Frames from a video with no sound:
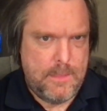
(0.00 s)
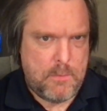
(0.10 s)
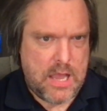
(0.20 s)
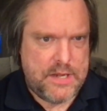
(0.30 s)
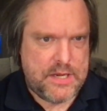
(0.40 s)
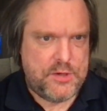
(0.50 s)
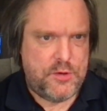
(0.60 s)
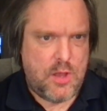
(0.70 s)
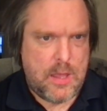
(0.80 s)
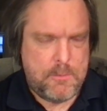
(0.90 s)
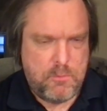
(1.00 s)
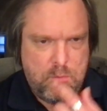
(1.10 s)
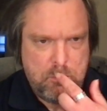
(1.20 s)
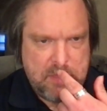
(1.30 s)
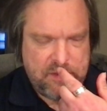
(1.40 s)
mind and
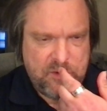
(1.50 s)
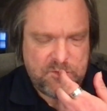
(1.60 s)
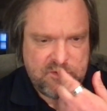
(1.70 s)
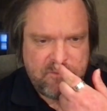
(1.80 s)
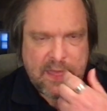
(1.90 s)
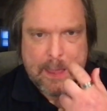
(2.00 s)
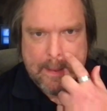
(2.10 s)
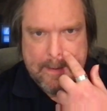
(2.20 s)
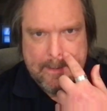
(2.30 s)
make use of that